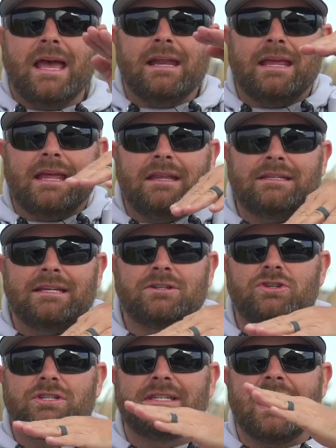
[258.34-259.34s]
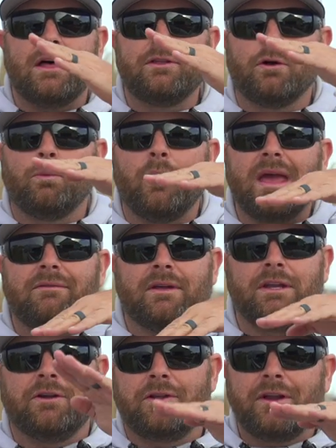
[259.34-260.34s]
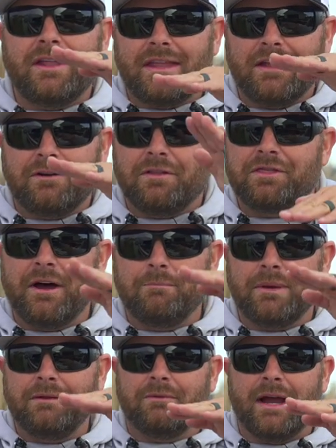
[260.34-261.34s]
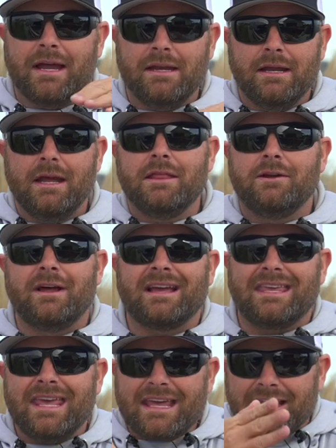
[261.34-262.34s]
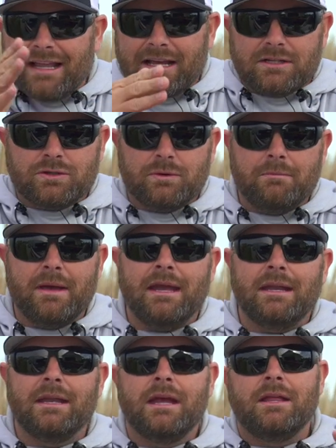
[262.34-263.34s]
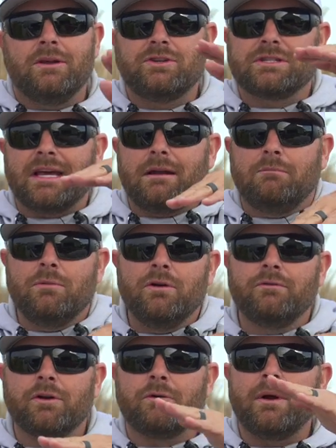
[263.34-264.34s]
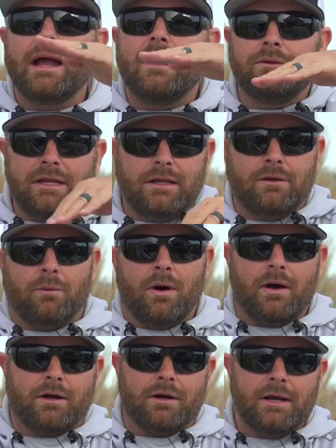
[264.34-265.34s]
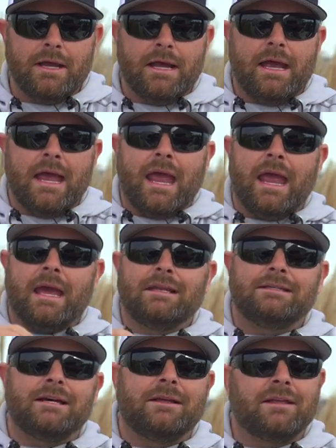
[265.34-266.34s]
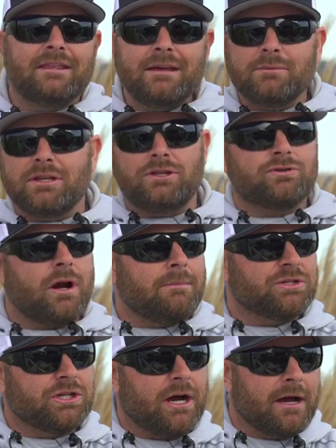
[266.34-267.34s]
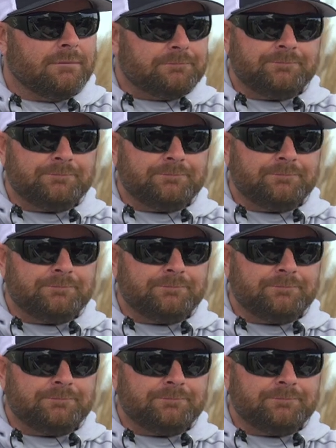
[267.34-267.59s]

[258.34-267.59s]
and again, these things are just down there waving. You know, they're not down there thumping, right? They're not kicking like a swim bait. They're just kind of moving around in the water. And uh, the thing with the drop shot,